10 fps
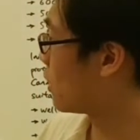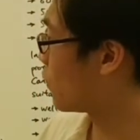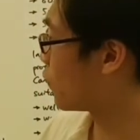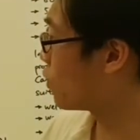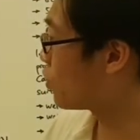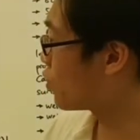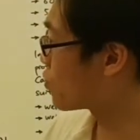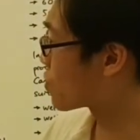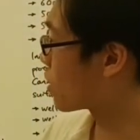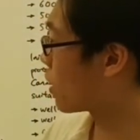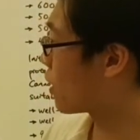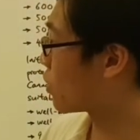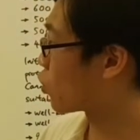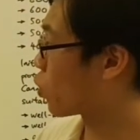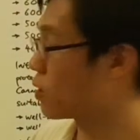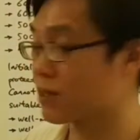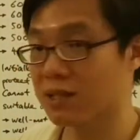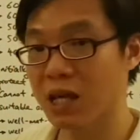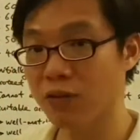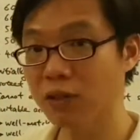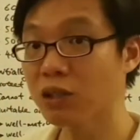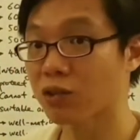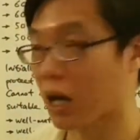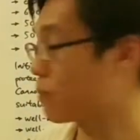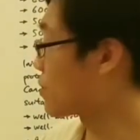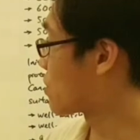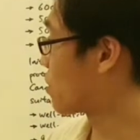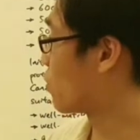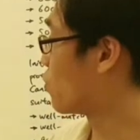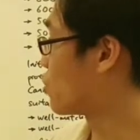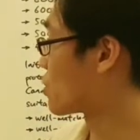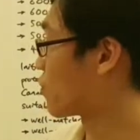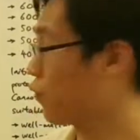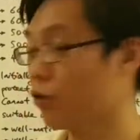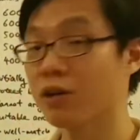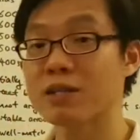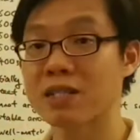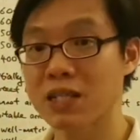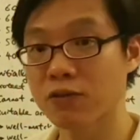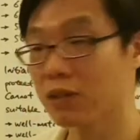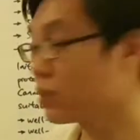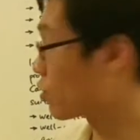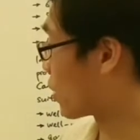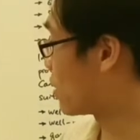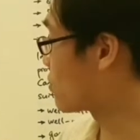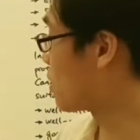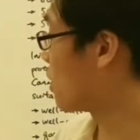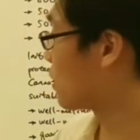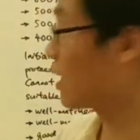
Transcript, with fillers: If you use 27 grams, which is 417 grains,